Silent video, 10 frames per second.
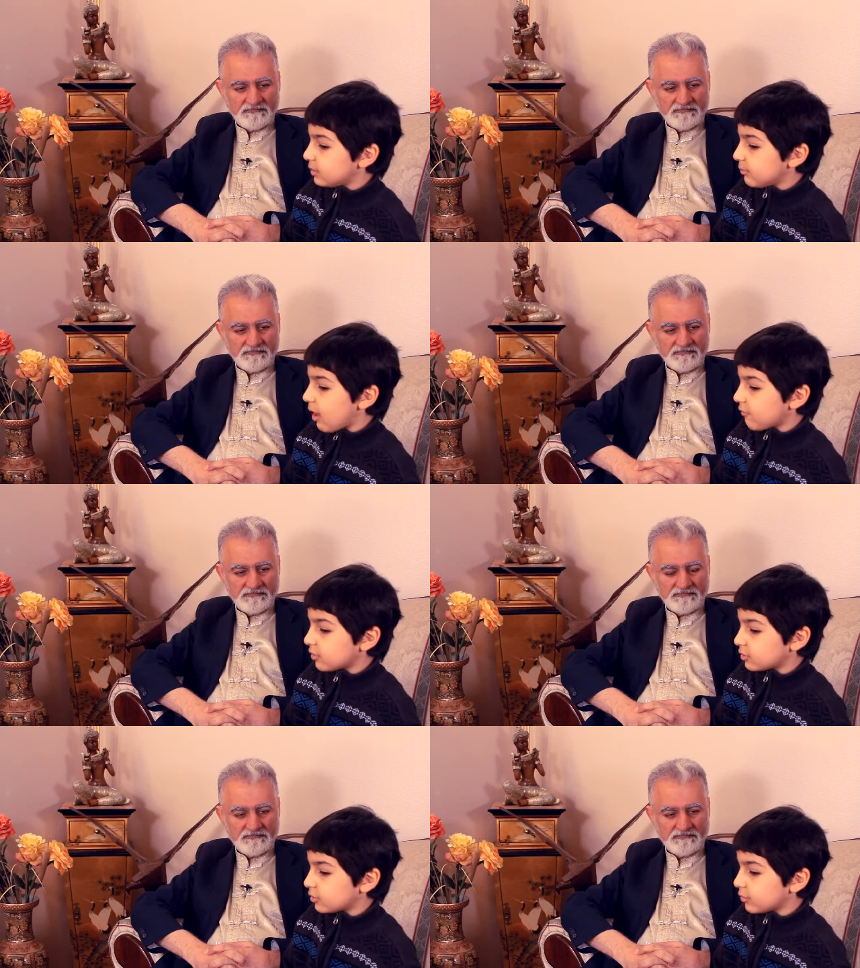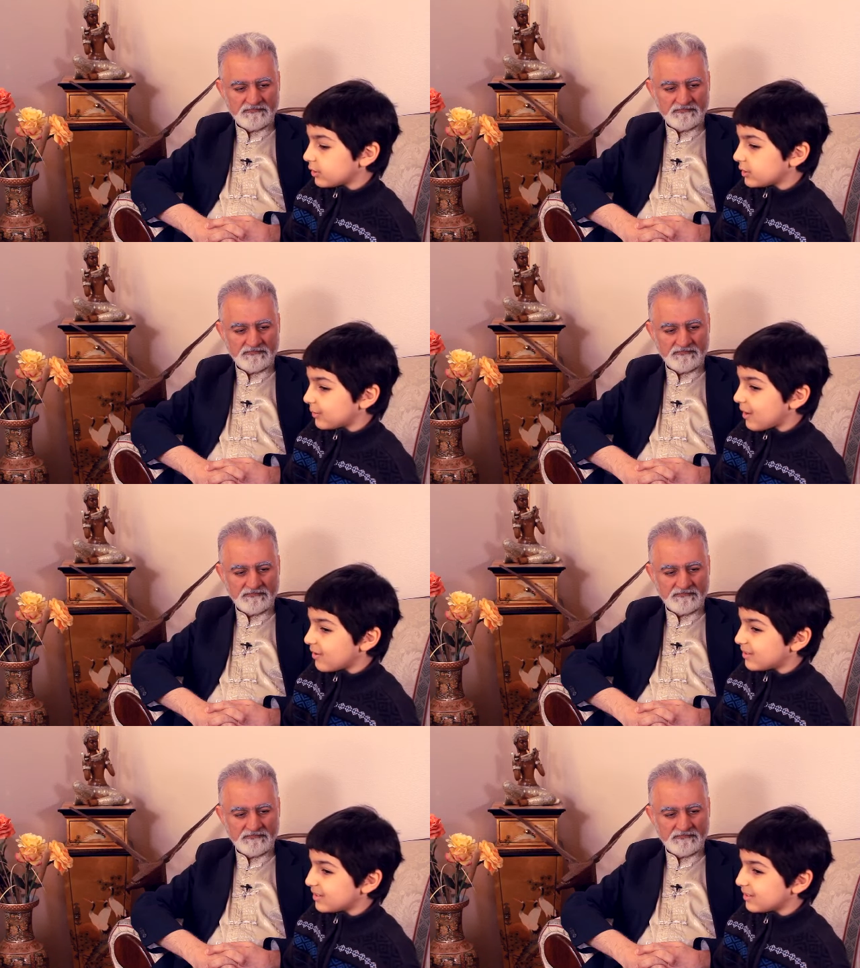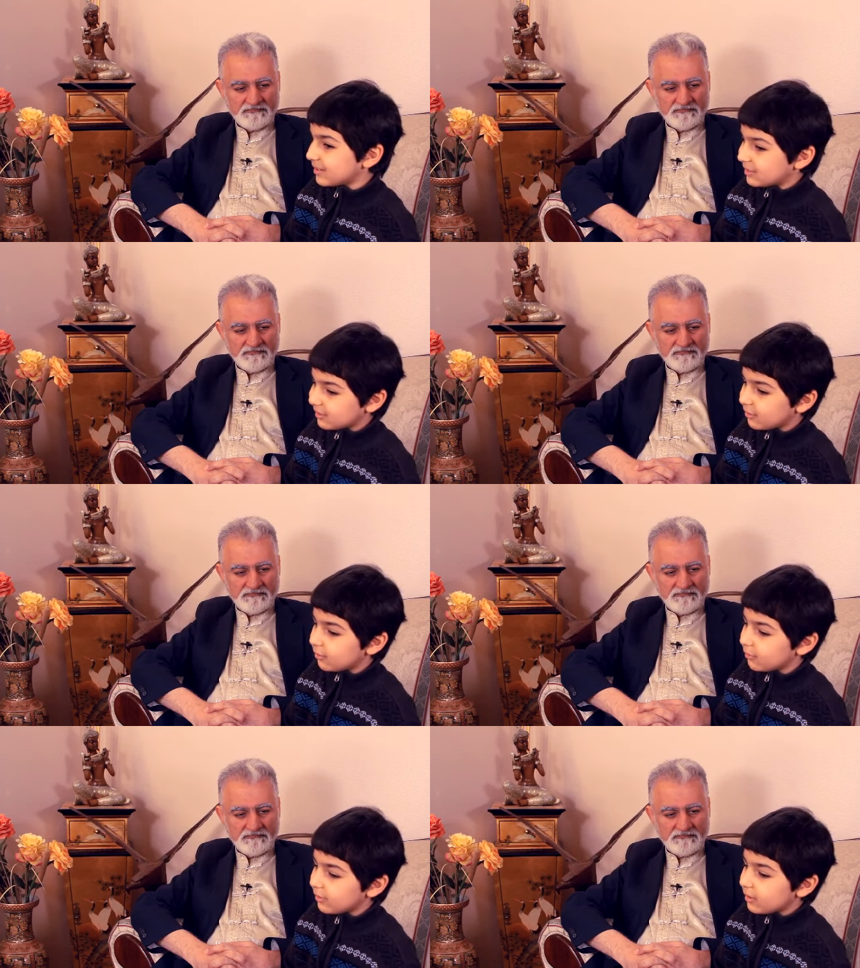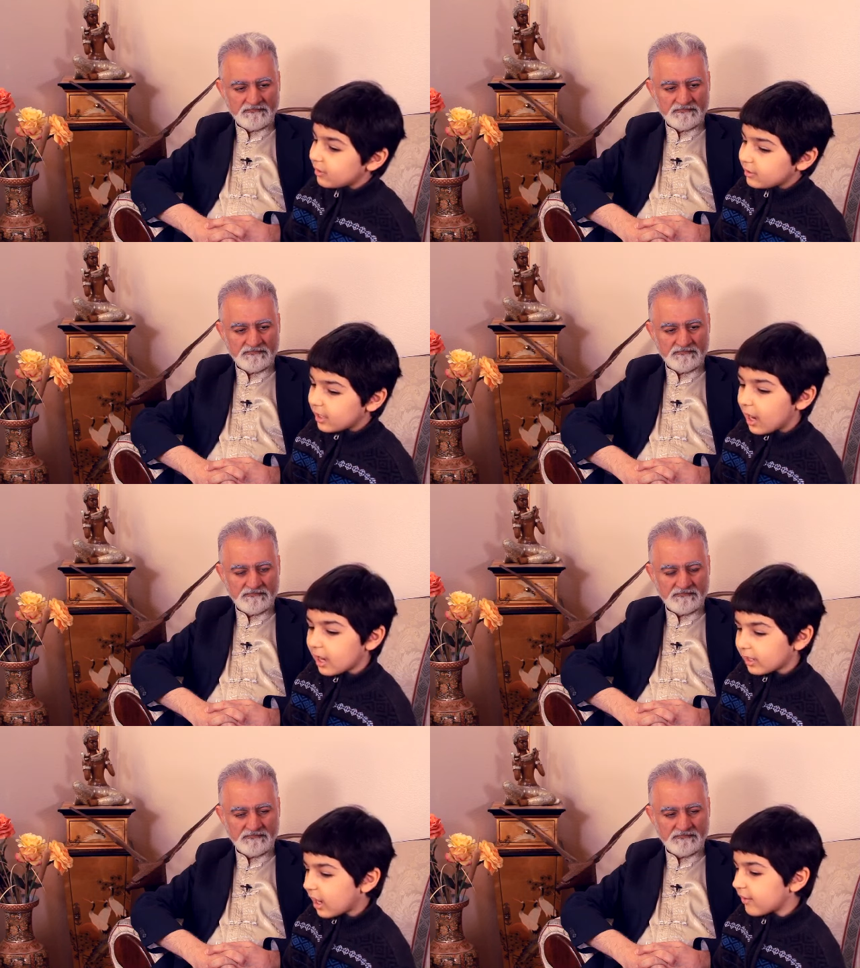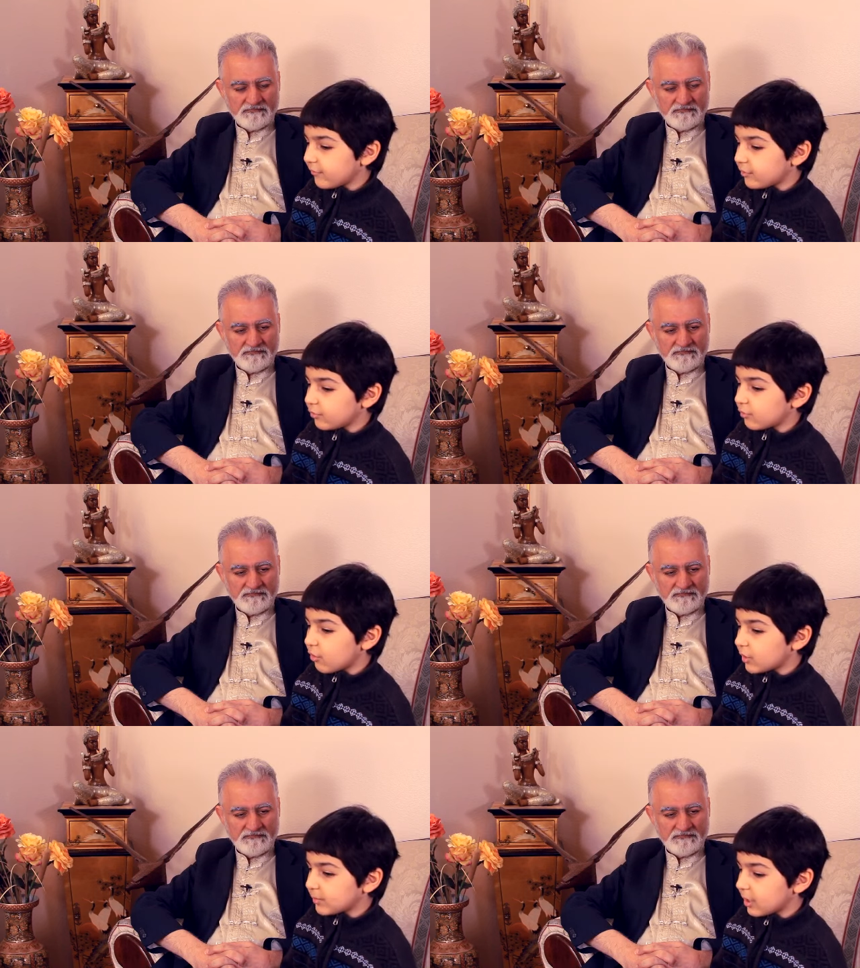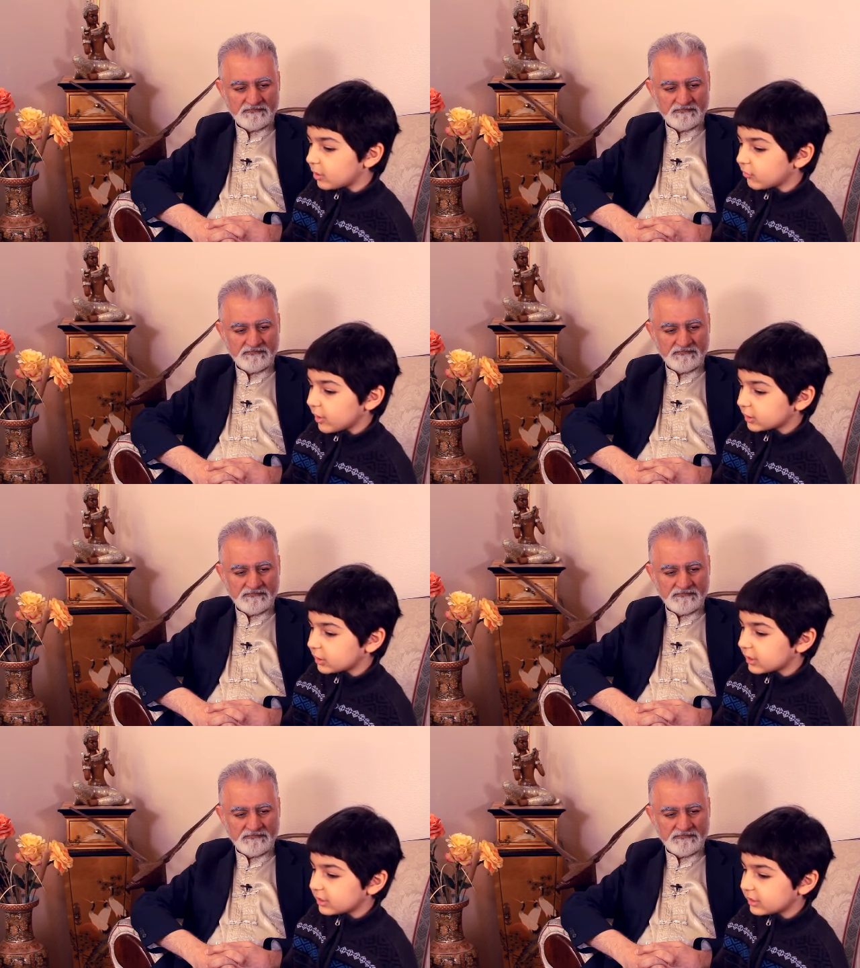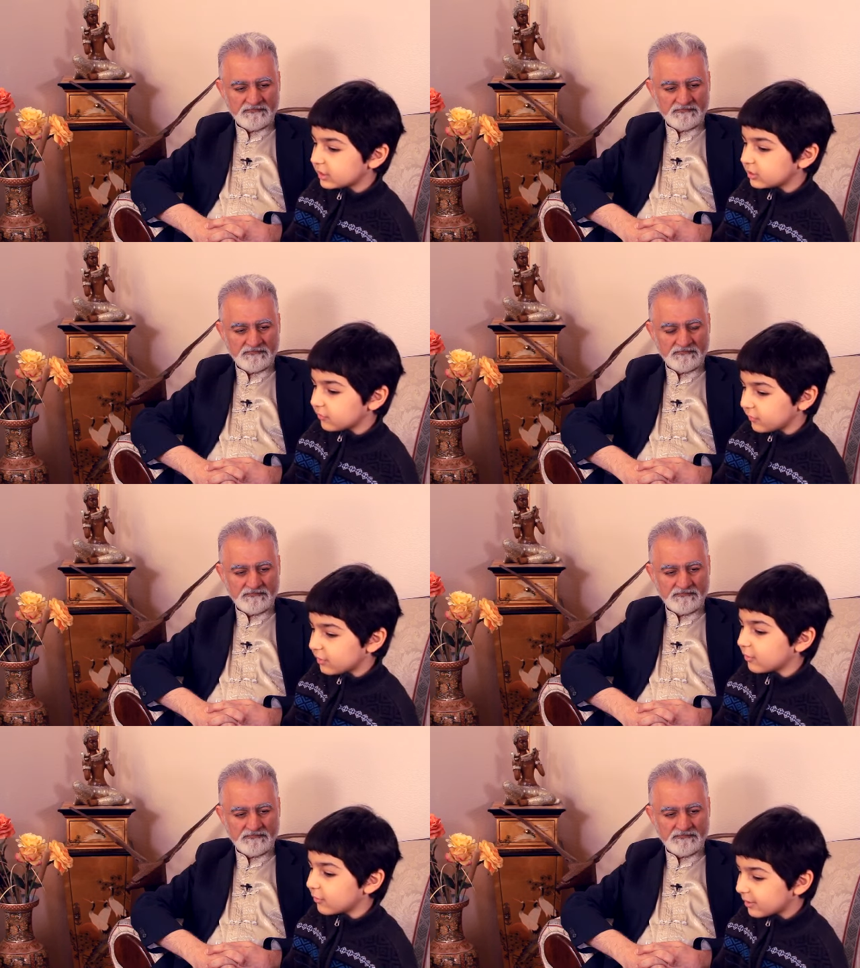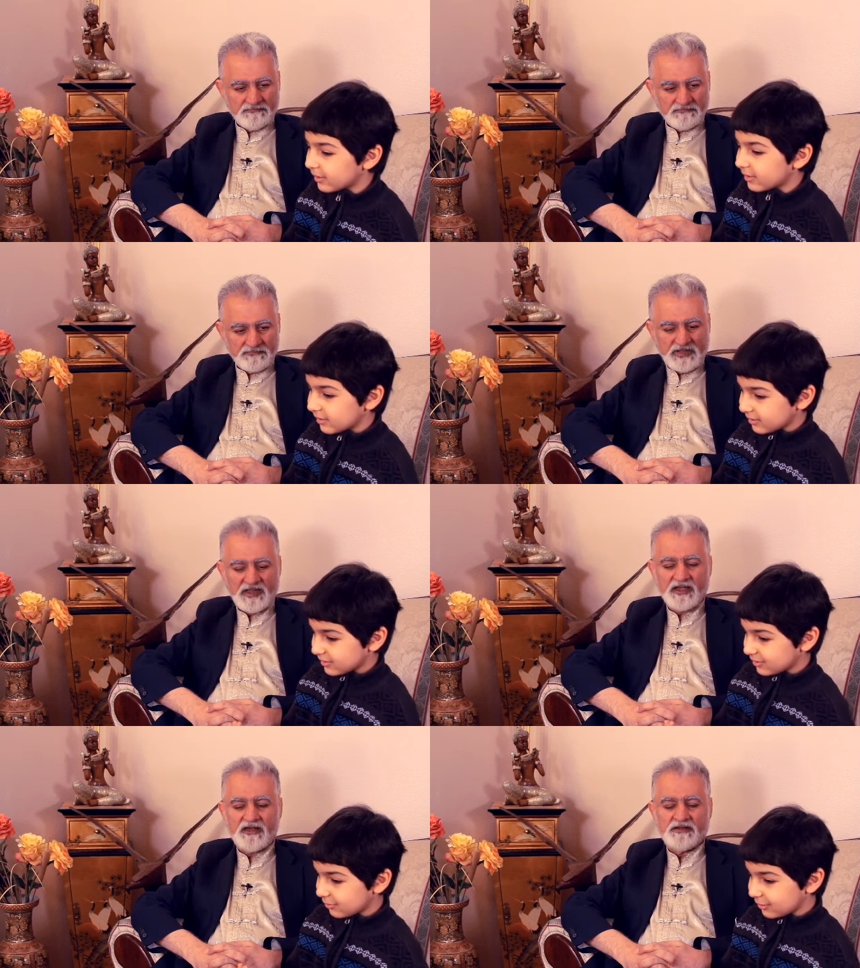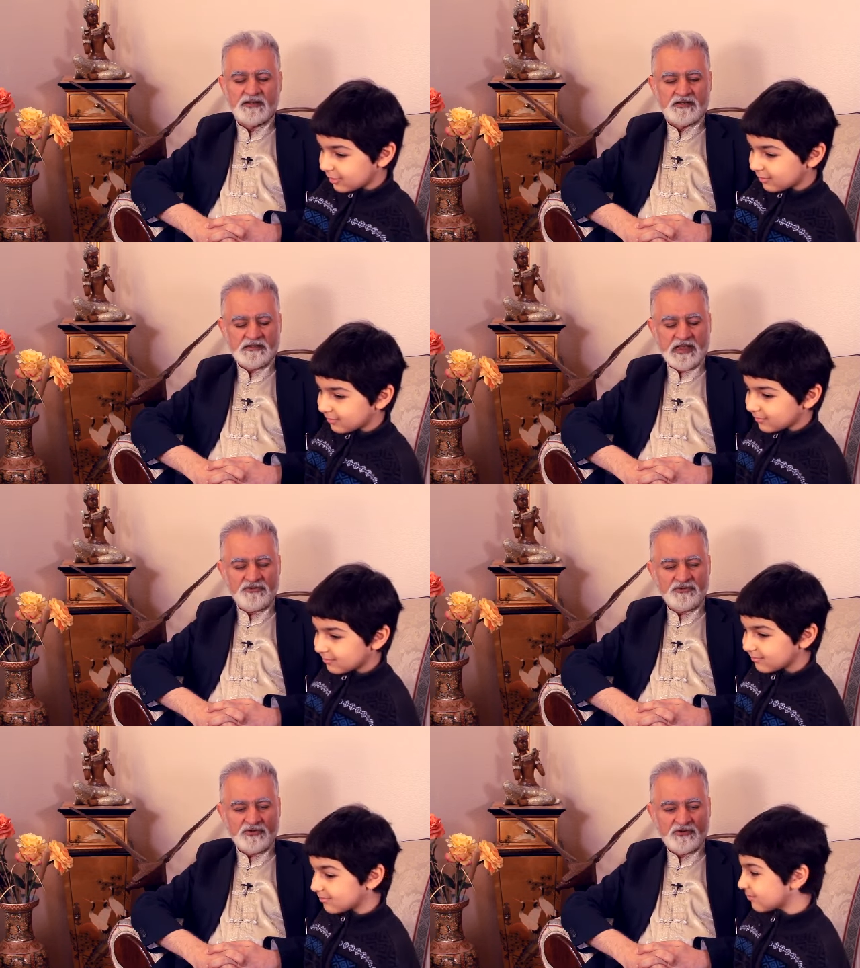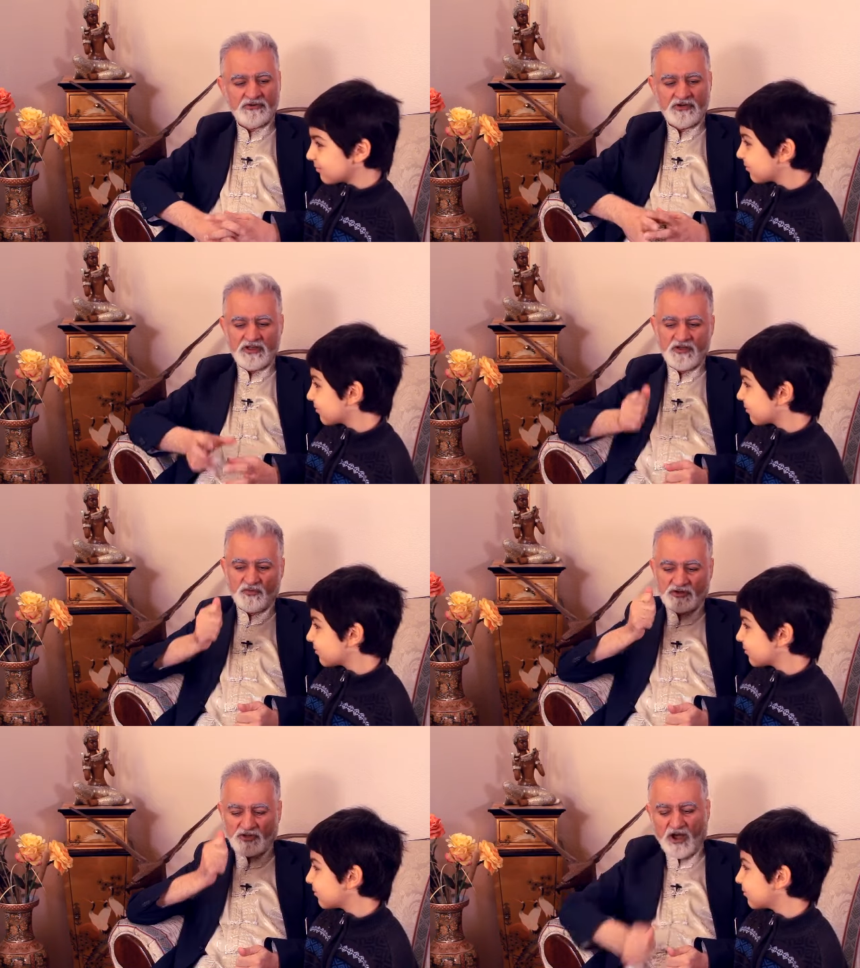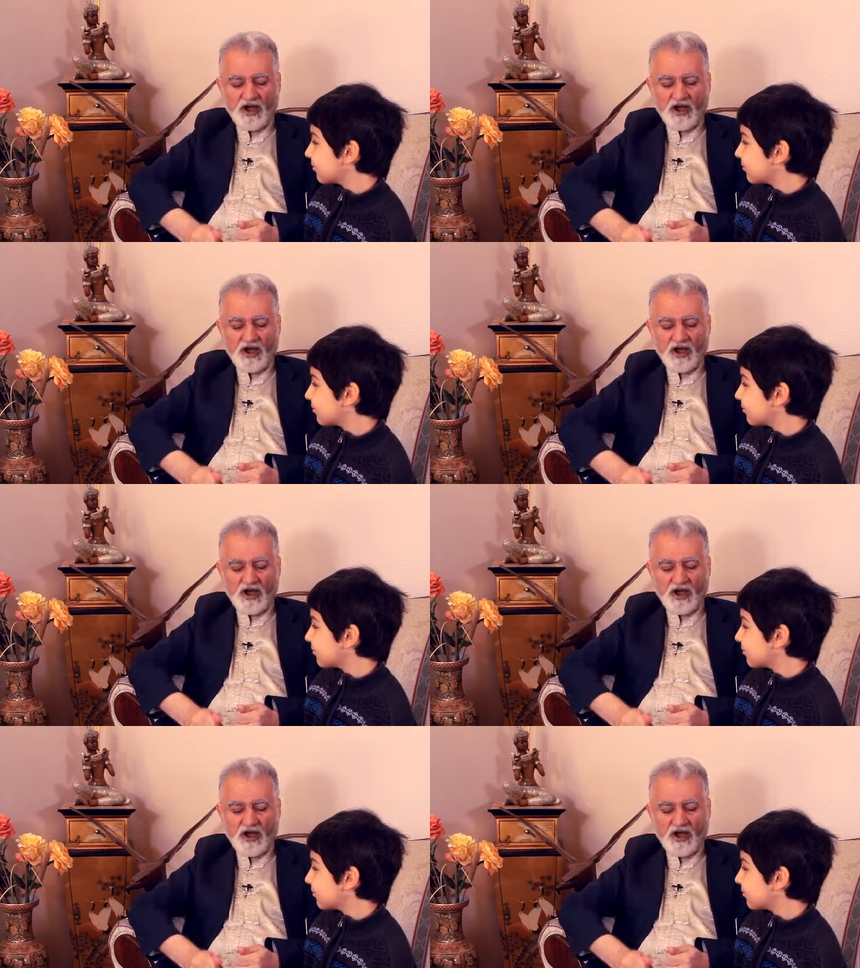Speaker 1: some other stories about it. Uh, so yeah, I kind of do know him better thanks to this interview.
Speaker 2: Yeah. Now you know he worked